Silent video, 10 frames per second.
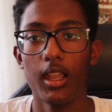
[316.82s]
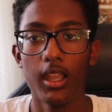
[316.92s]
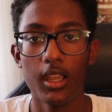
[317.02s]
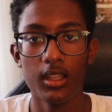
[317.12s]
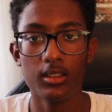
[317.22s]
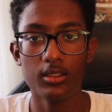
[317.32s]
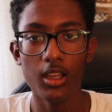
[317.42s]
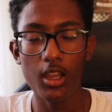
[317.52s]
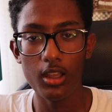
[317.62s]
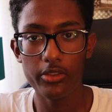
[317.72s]

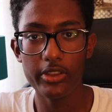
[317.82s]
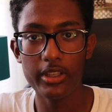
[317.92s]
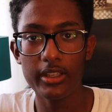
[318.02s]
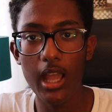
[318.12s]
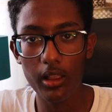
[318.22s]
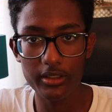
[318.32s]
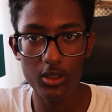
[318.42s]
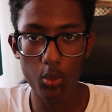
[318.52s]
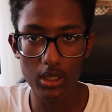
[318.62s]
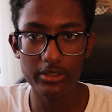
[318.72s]
And the
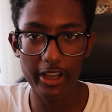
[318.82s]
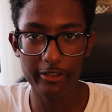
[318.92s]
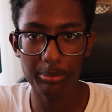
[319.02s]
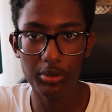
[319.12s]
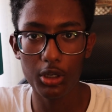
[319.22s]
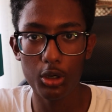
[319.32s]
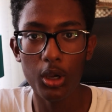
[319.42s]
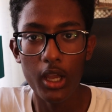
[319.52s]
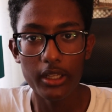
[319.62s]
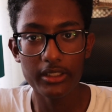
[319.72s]
Galaxy Watch 5 Pro